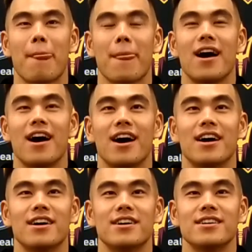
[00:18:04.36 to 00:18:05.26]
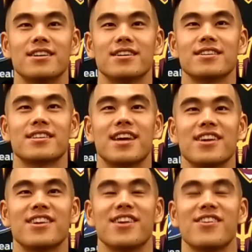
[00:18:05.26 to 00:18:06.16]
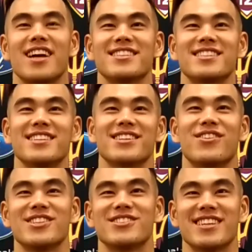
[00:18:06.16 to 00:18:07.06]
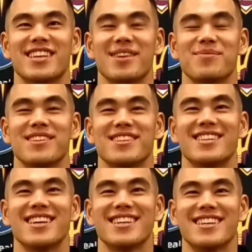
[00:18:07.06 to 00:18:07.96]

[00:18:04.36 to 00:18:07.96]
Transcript: Thank you. Can you ask the question again, please?